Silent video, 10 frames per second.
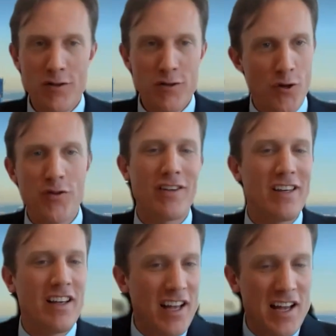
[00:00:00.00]
not
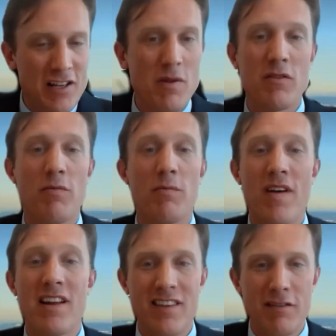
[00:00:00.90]
that it's
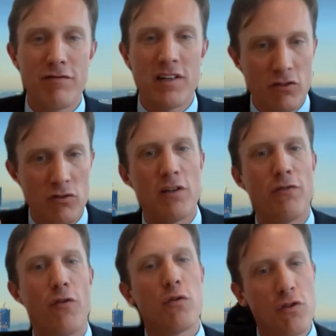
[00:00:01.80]
relatively
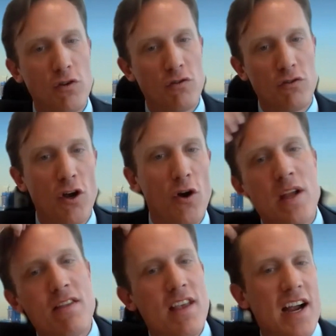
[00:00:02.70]
straightforward to go
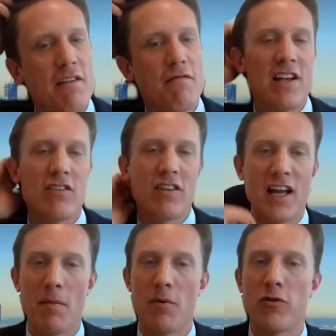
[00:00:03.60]
in there, raise the
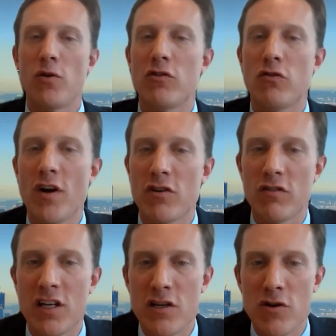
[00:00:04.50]
capital and structure
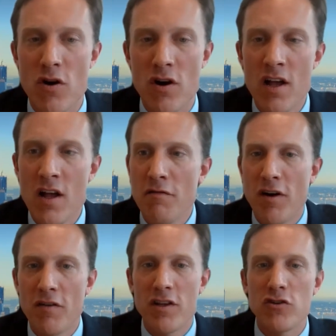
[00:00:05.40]
it in your
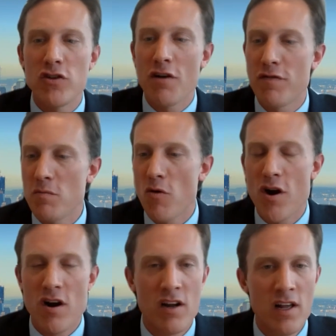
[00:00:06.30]
fund. It's nothing
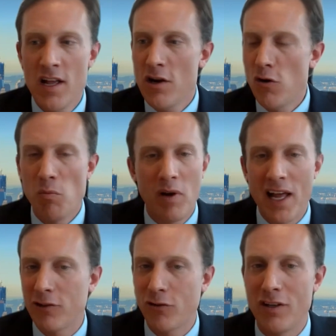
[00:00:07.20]
more
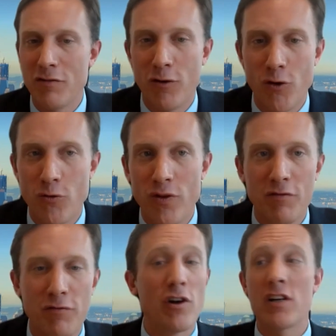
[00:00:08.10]
complex or difficult than,
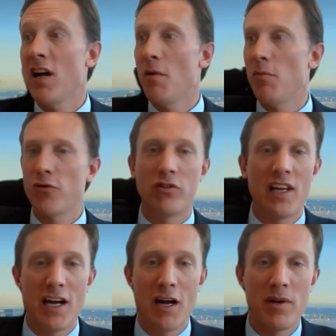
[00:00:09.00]
for example,
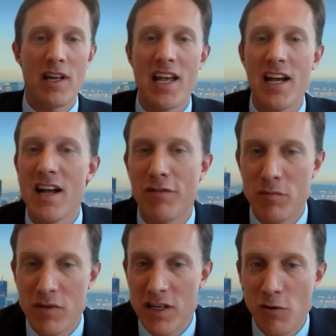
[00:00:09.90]
setting up an
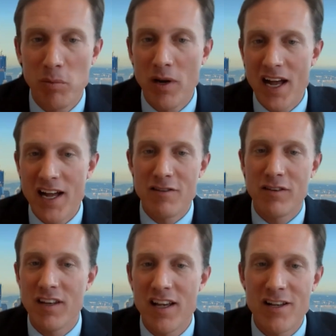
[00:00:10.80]
AIFMD compliant
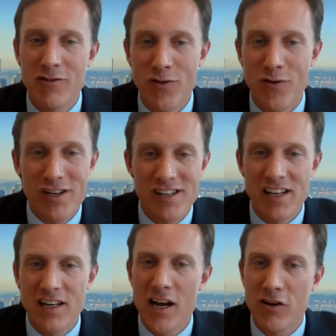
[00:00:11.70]
structure
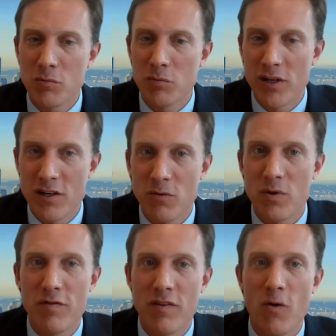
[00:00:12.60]
in Luxembourg
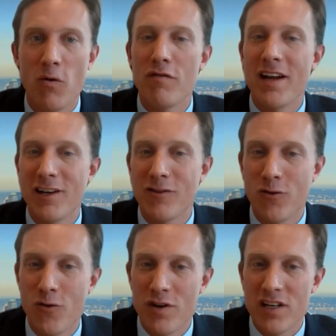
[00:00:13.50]
with all the
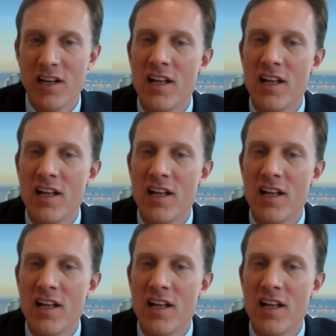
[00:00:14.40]
regulatory